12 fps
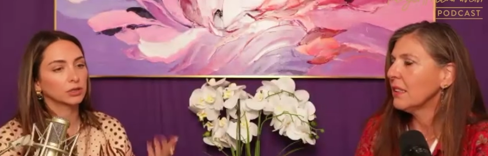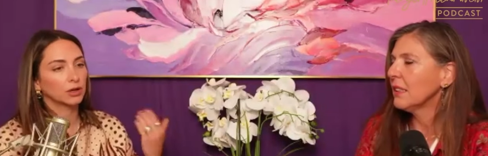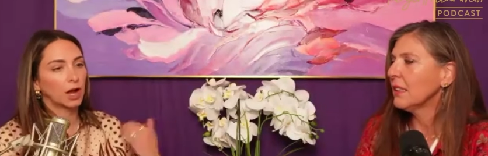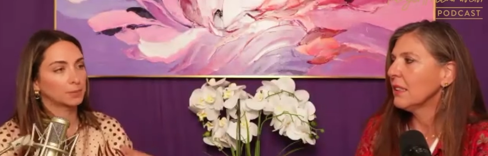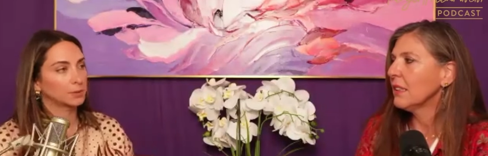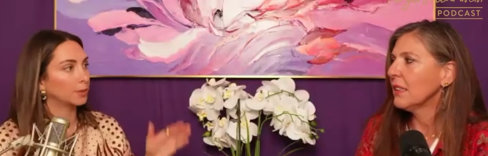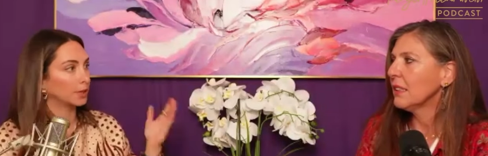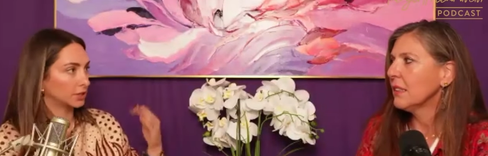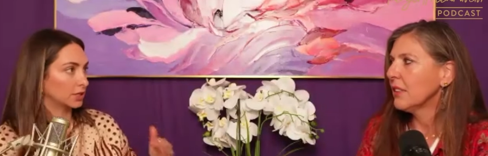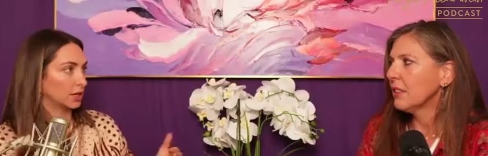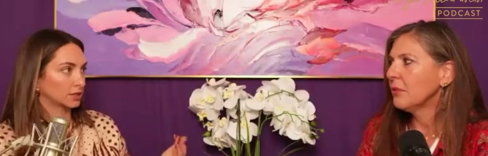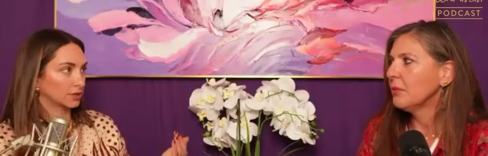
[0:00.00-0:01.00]
Speaker 1: to
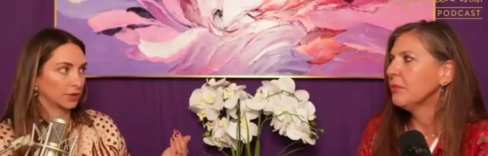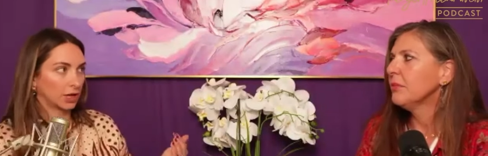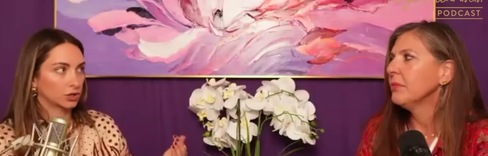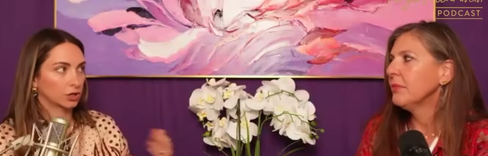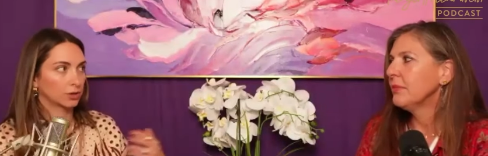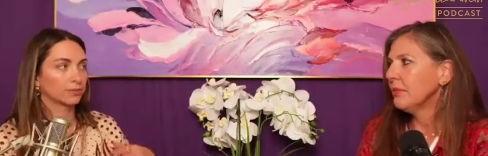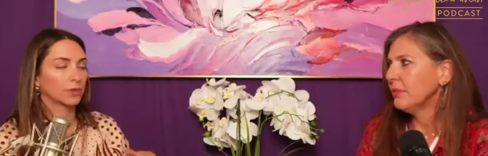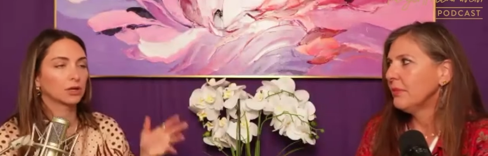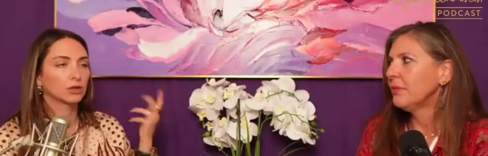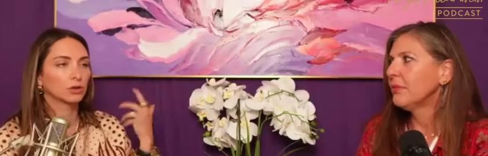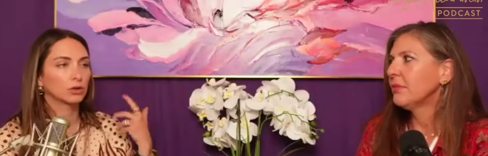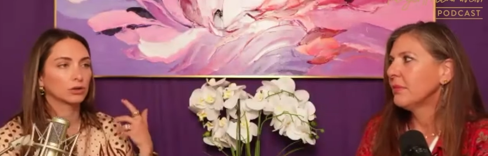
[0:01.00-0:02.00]
optimize detoxification
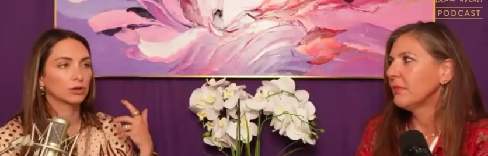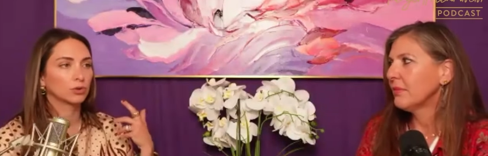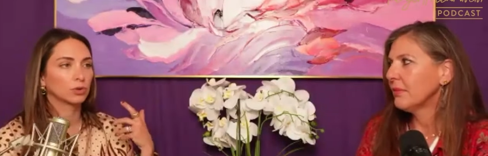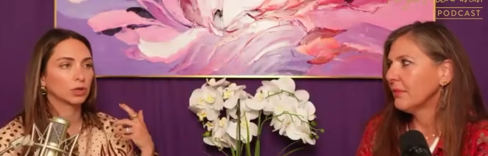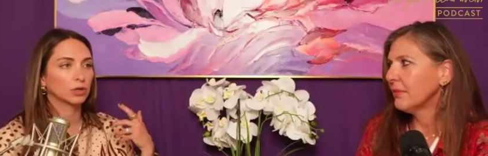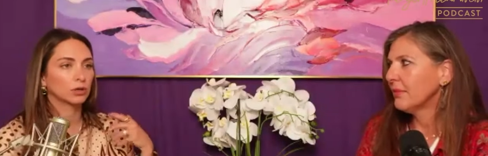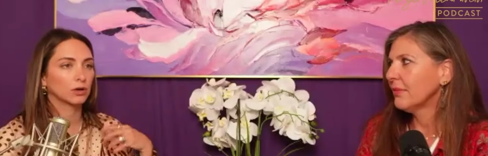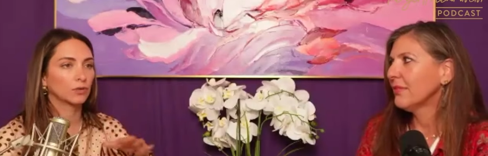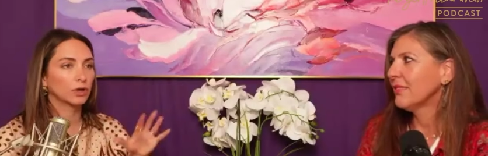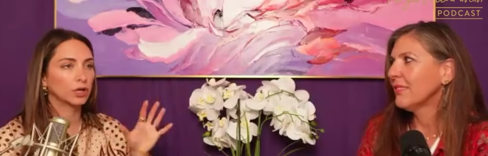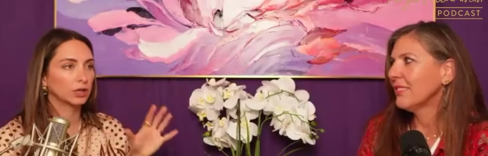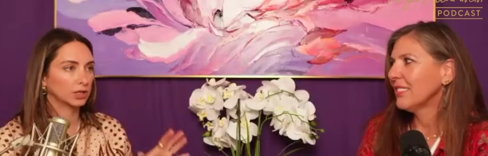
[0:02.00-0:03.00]
and you're
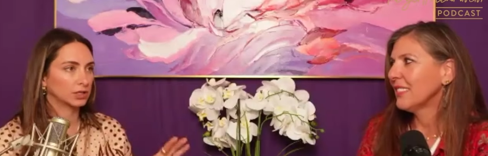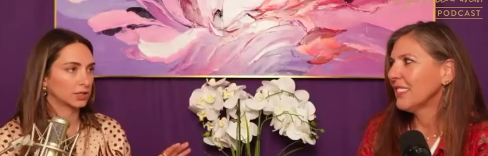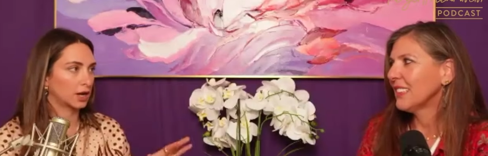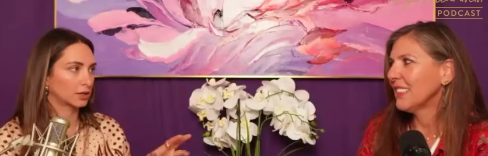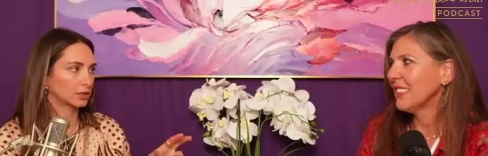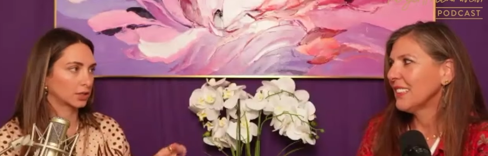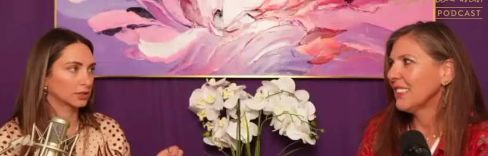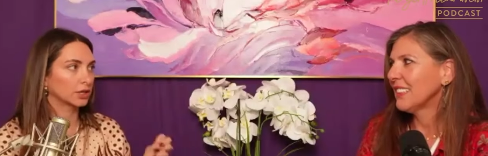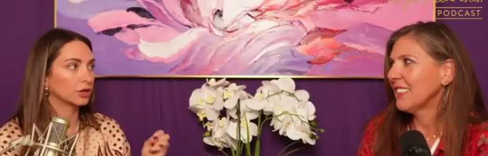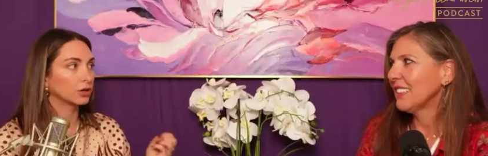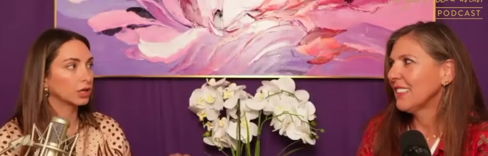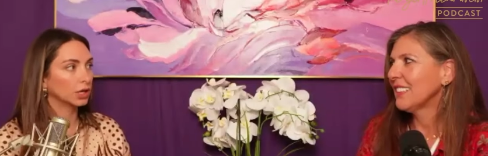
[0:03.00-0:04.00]
avoiding these toxins
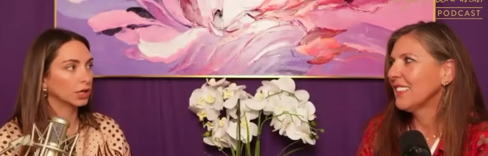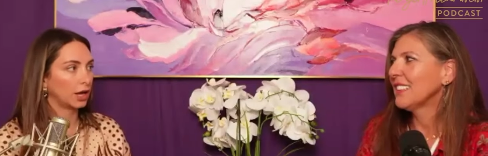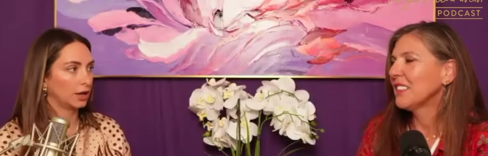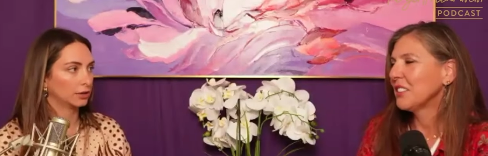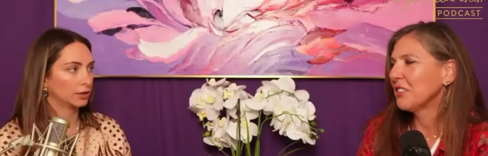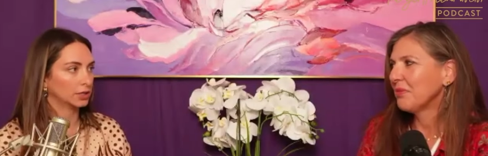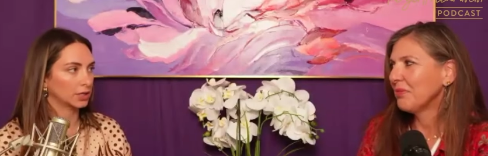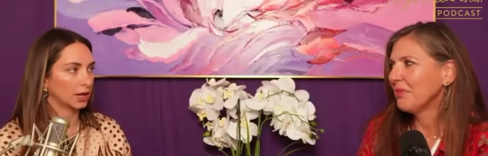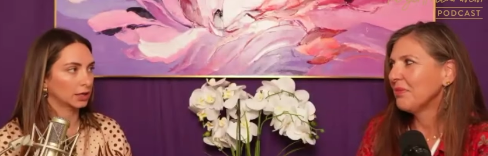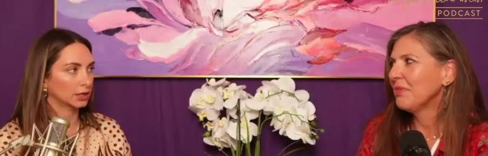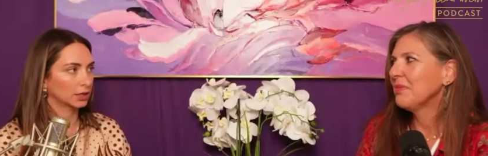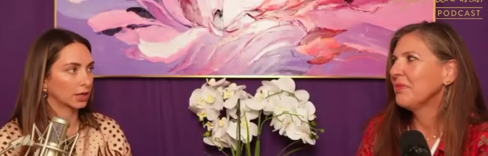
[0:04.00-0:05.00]
and you're eating a healthy
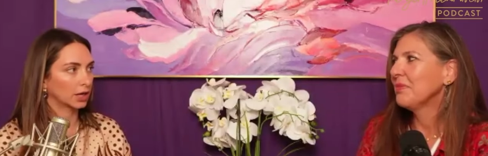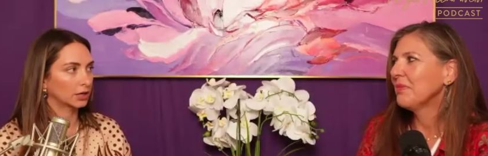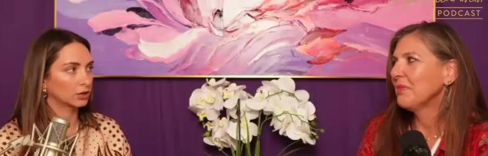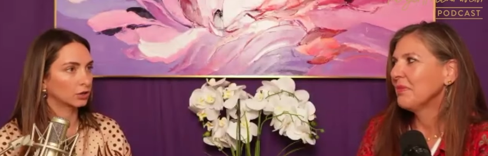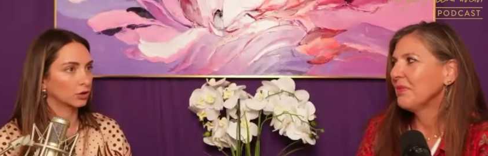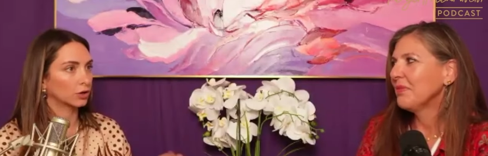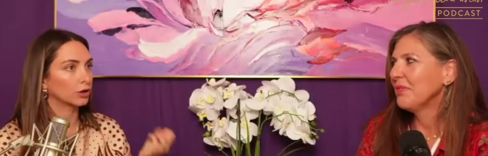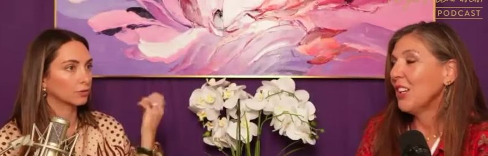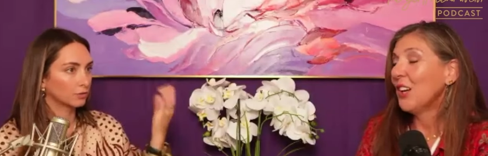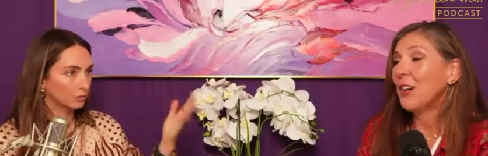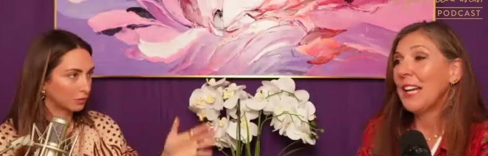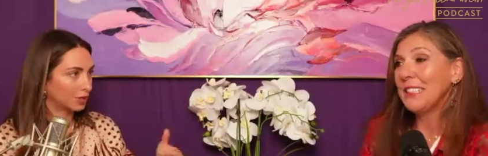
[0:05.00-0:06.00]
diet and you're...
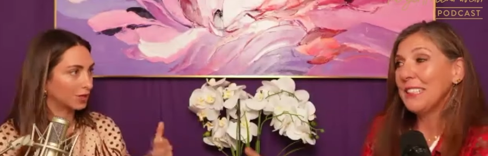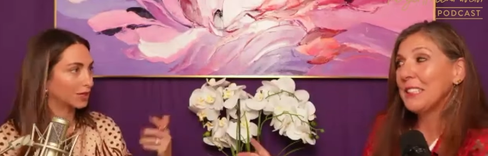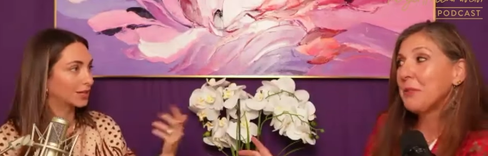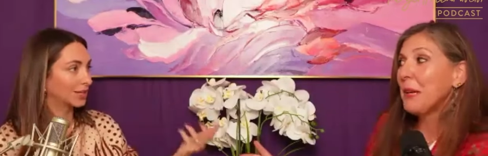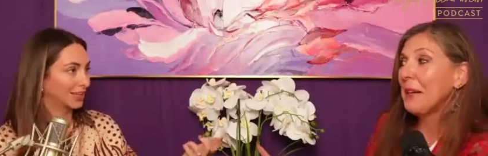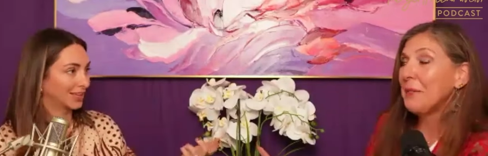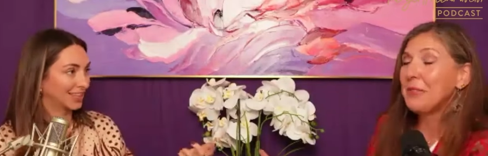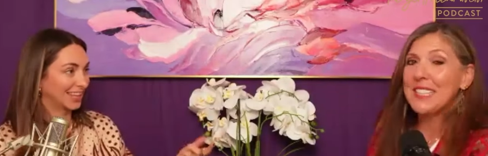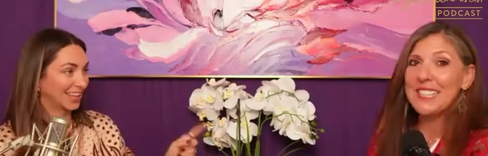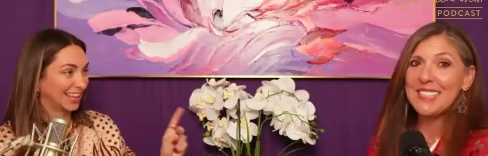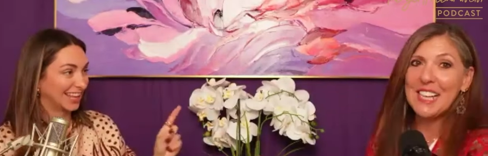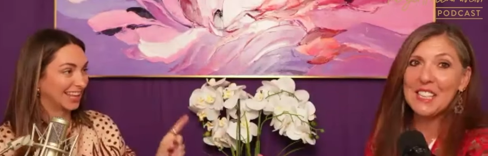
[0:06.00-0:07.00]
Speaker 2: Okay, just want to
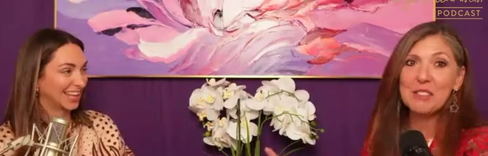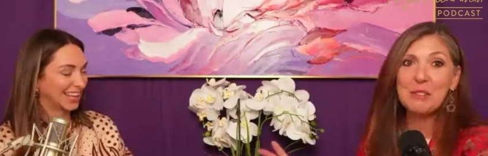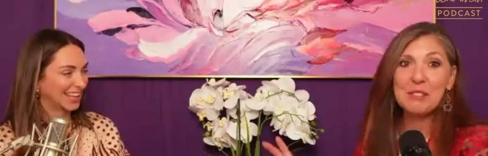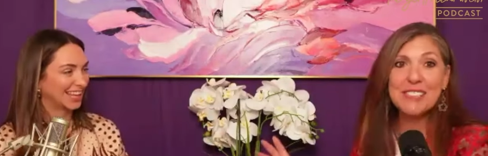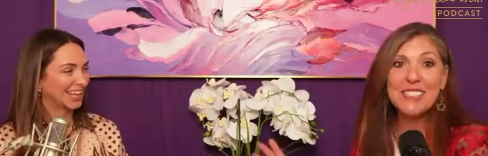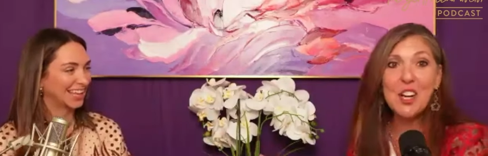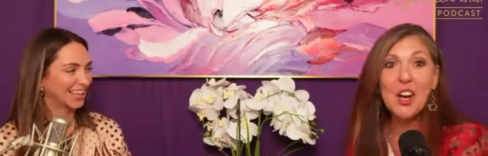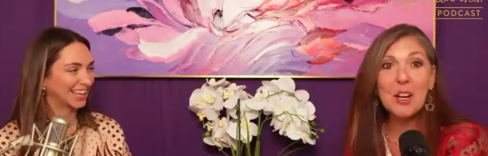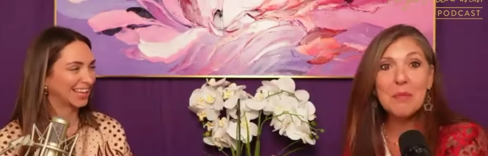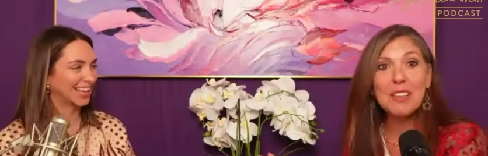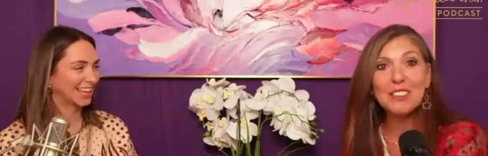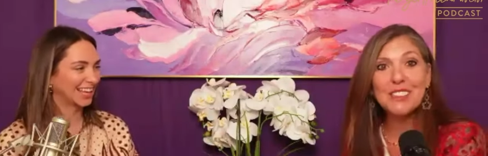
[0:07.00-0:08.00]
emphasize that, because when we talk
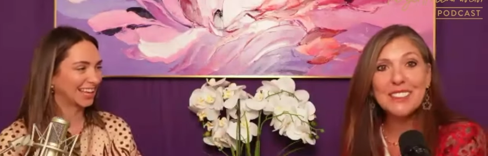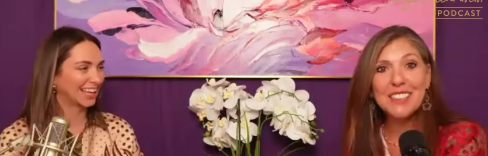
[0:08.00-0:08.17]
about